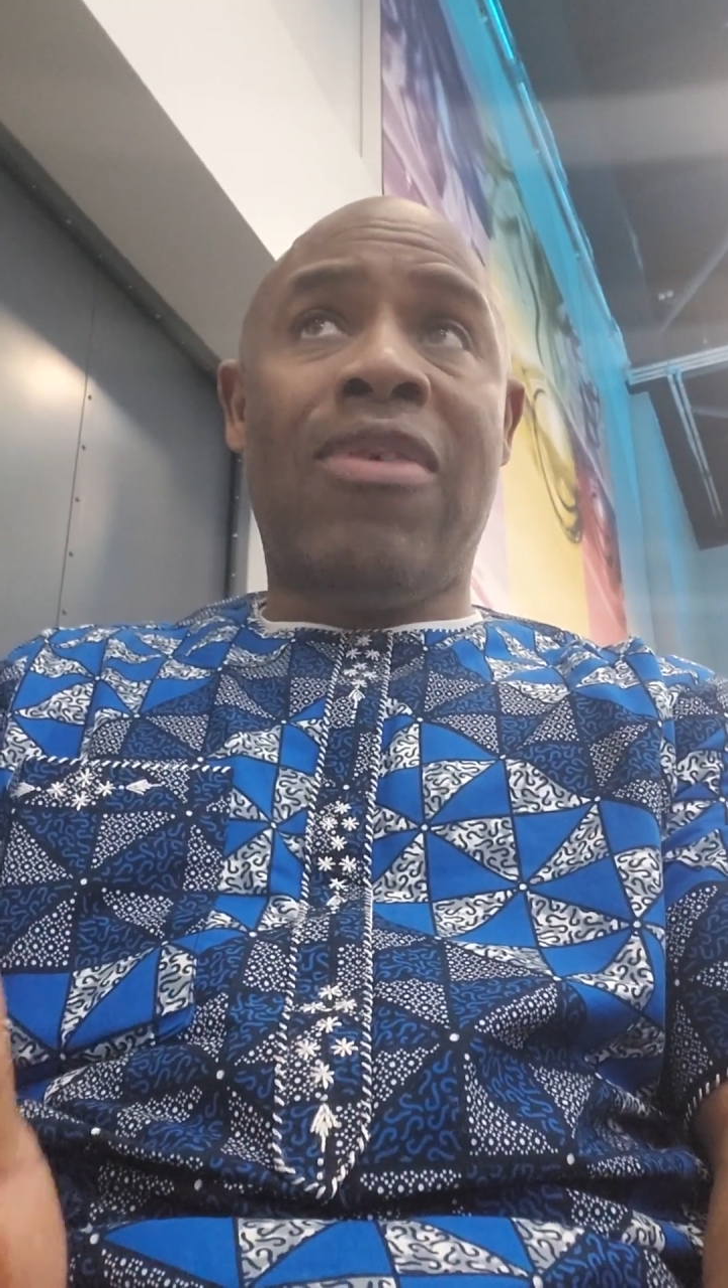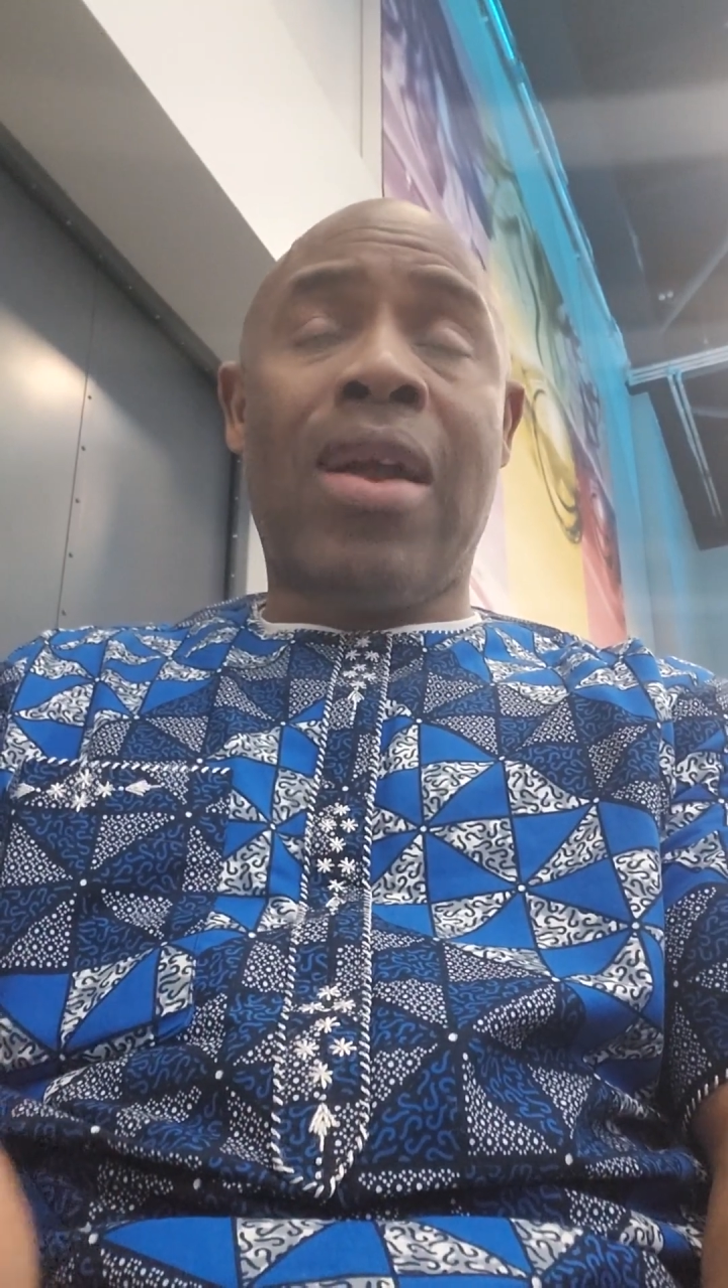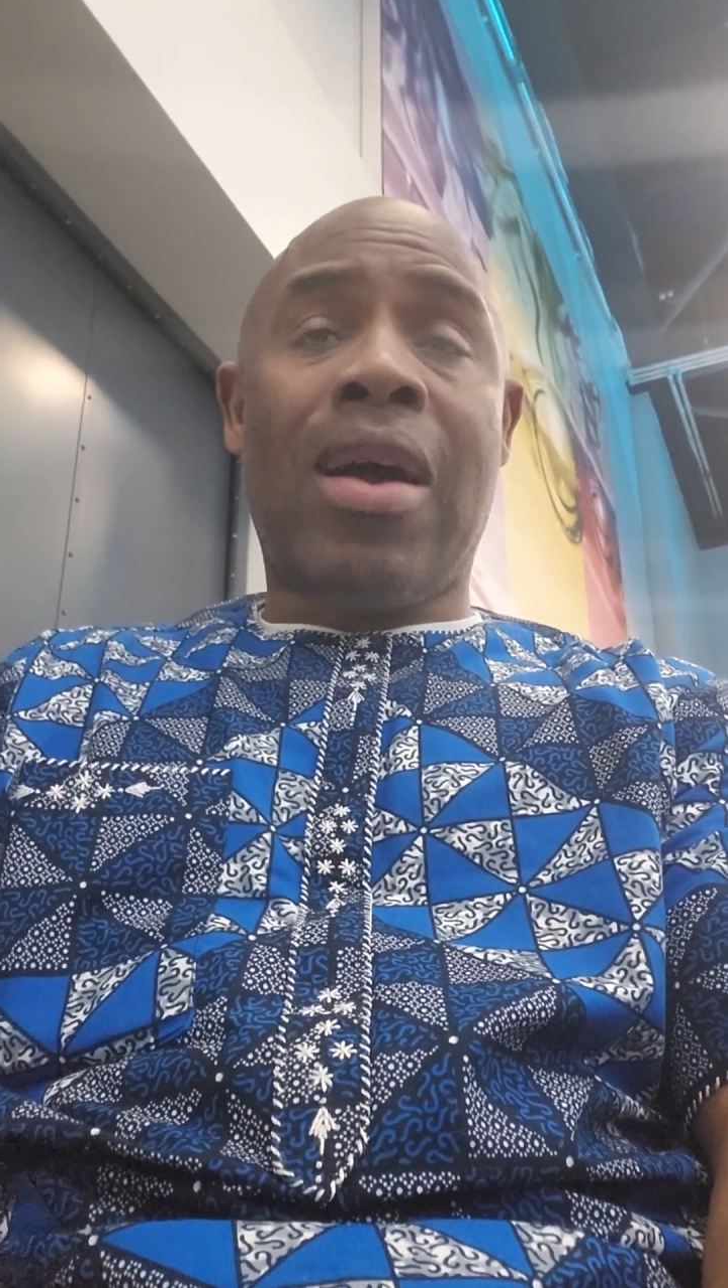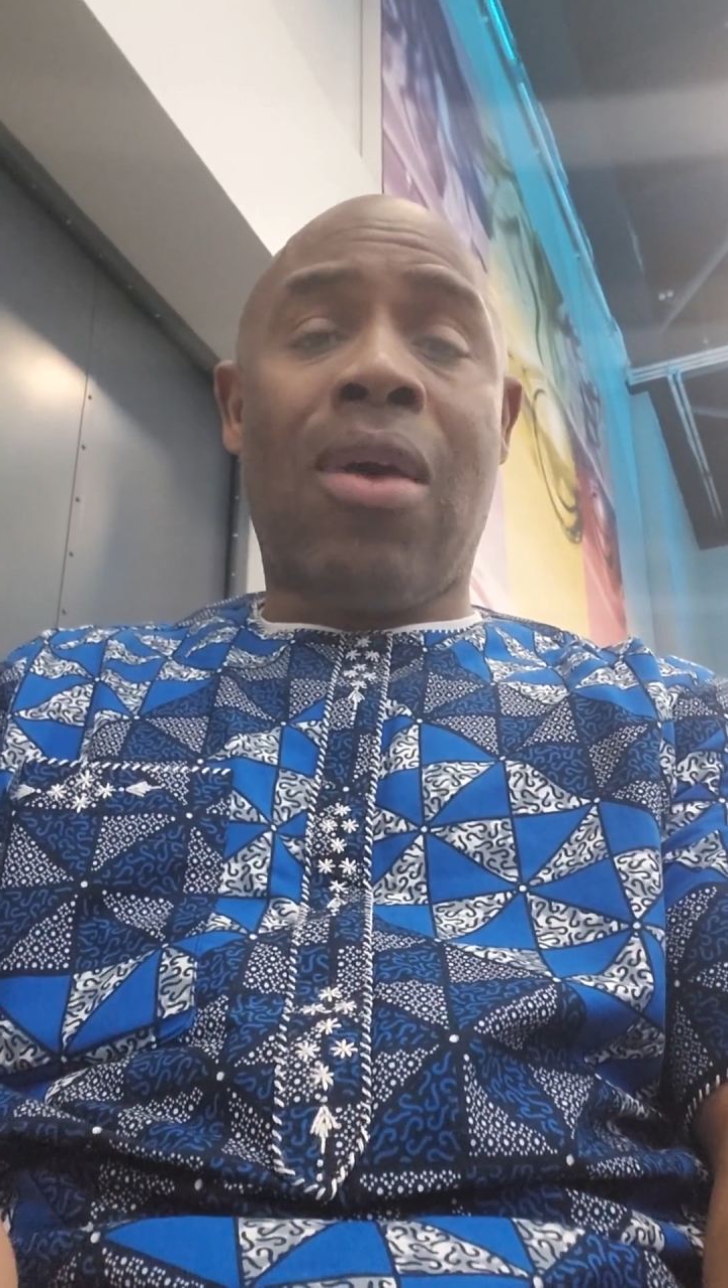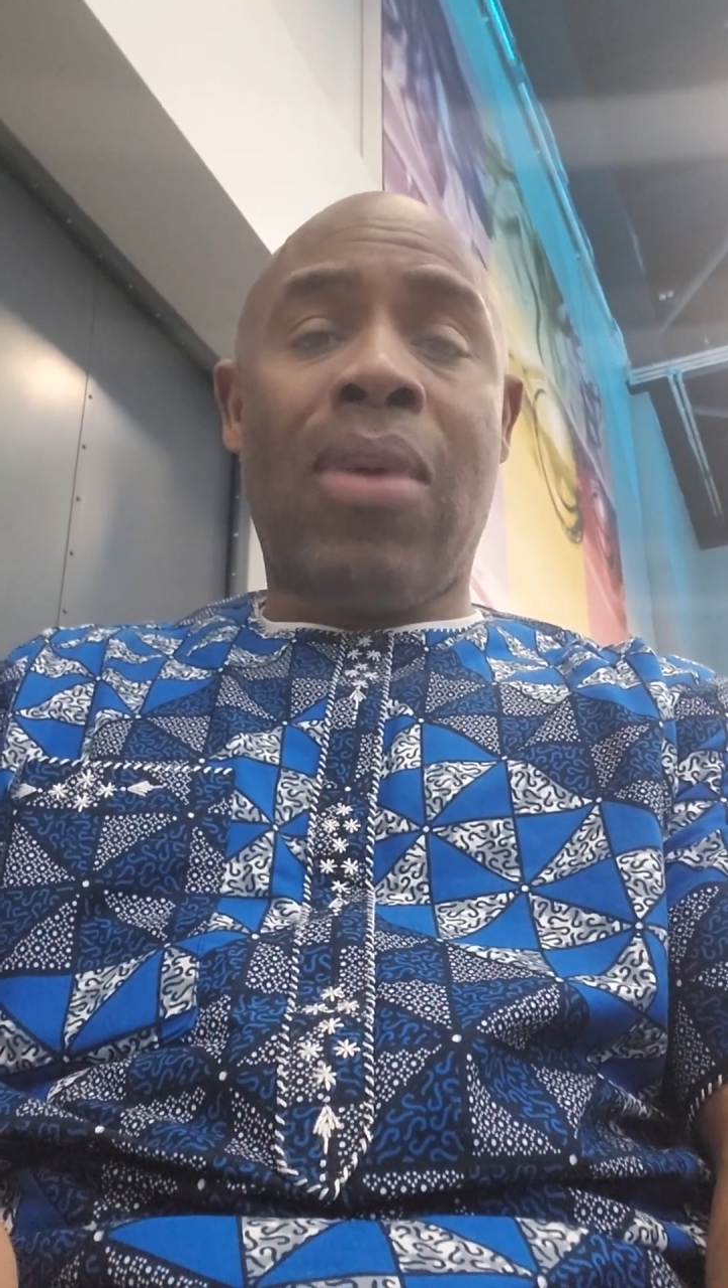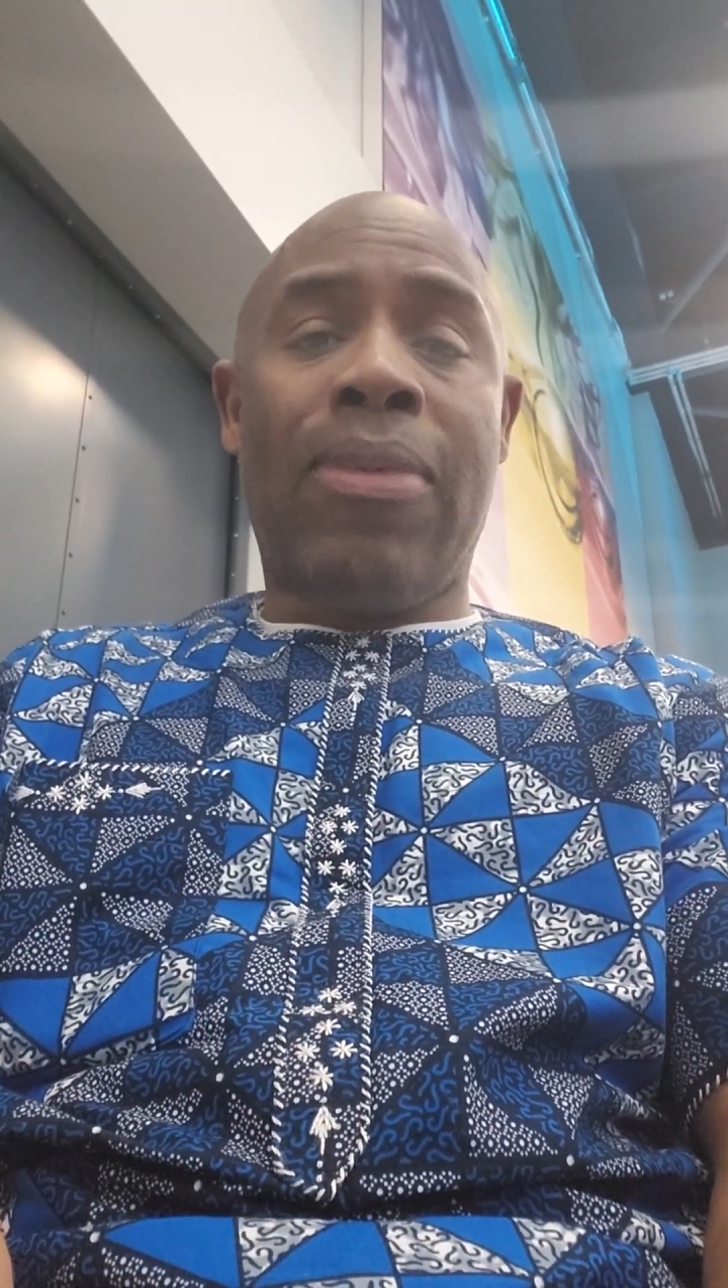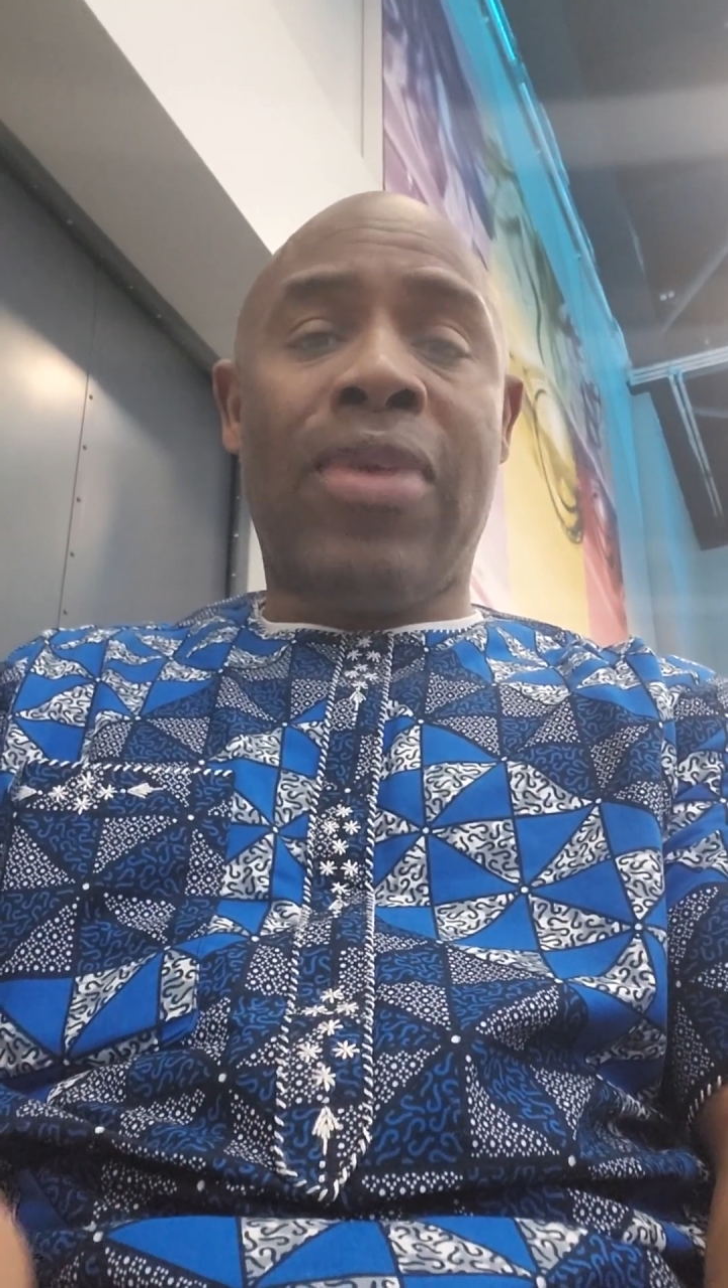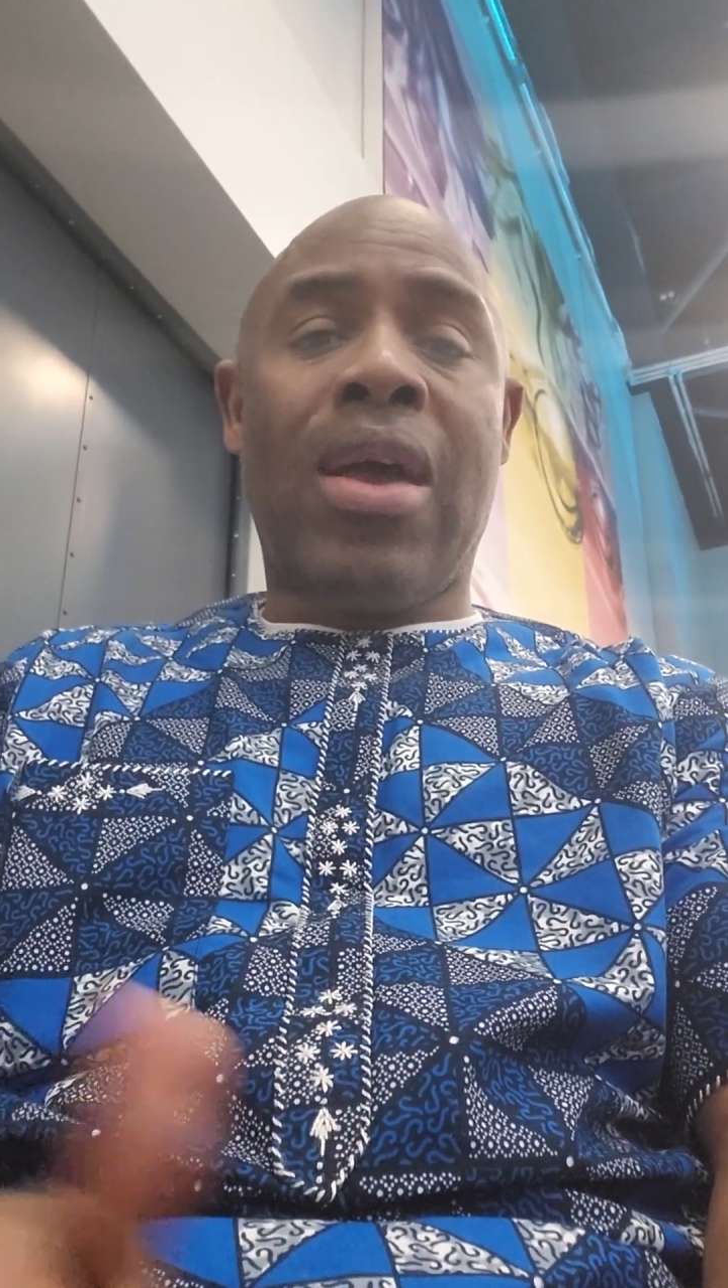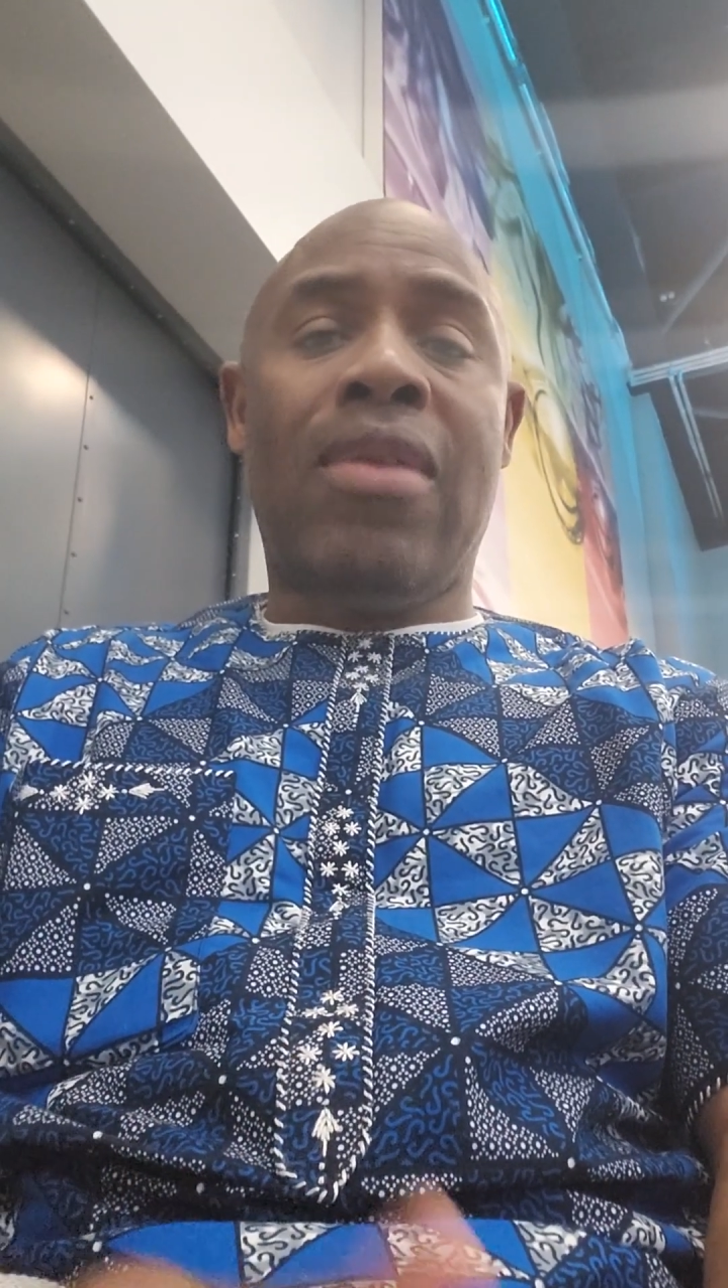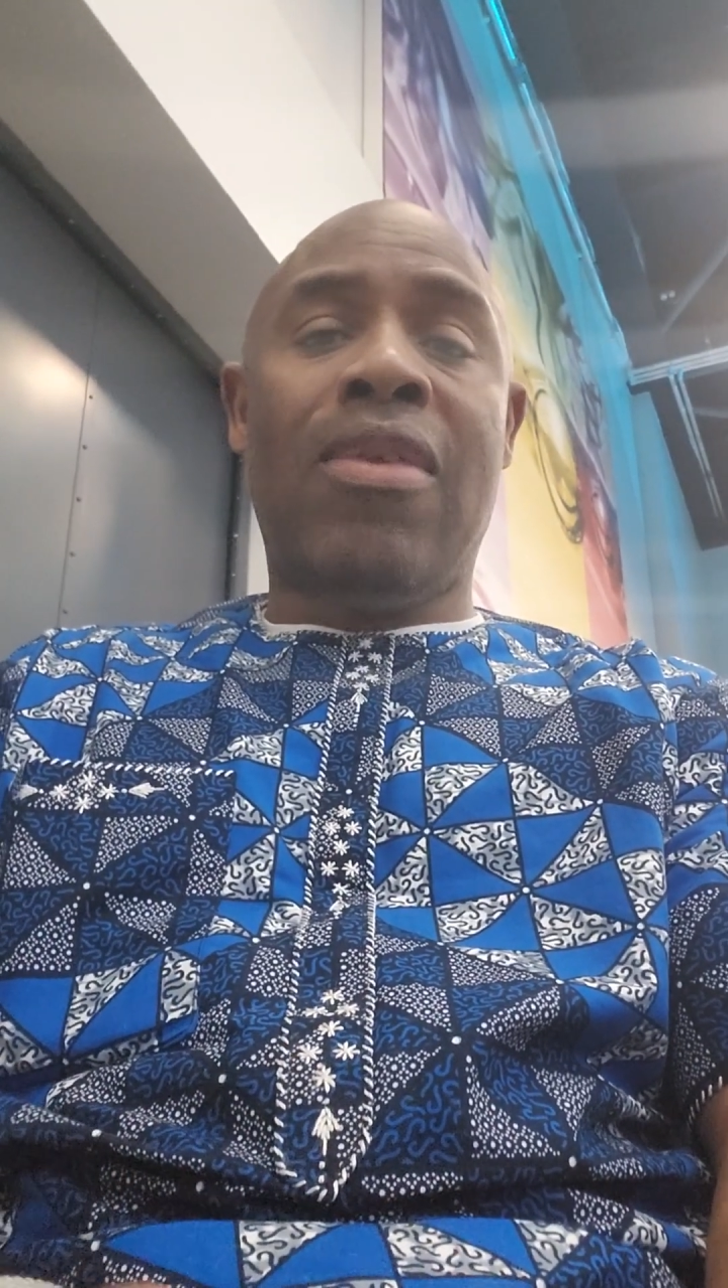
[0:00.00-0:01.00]
Check our
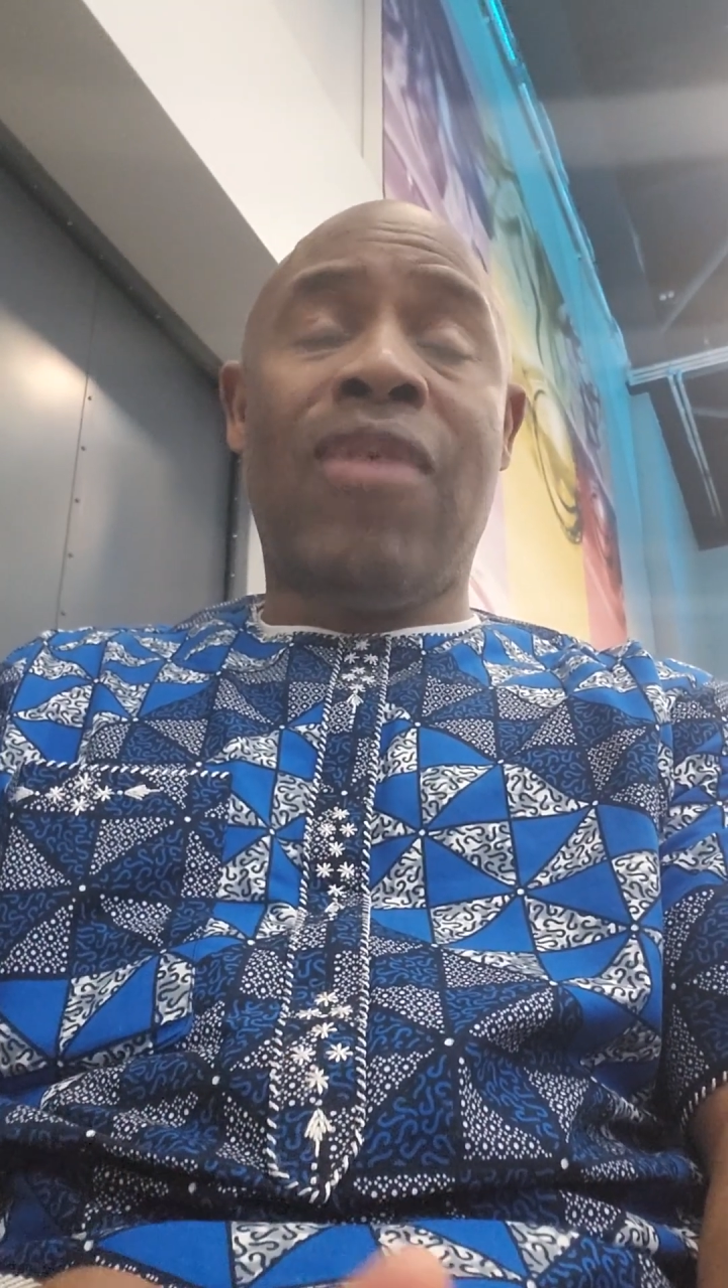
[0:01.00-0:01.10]
website.